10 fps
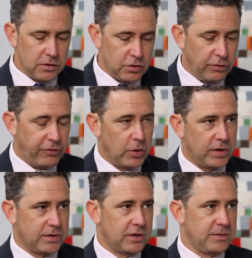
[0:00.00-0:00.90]
do
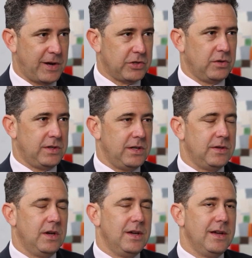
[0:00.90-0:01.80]
focus on specialties.
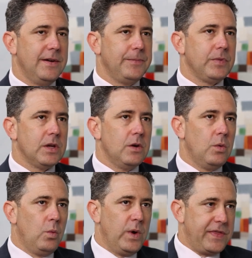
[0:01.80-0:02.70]

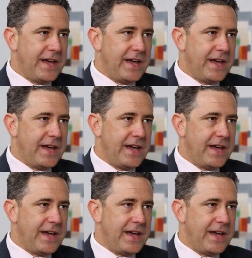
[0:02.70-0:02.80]
With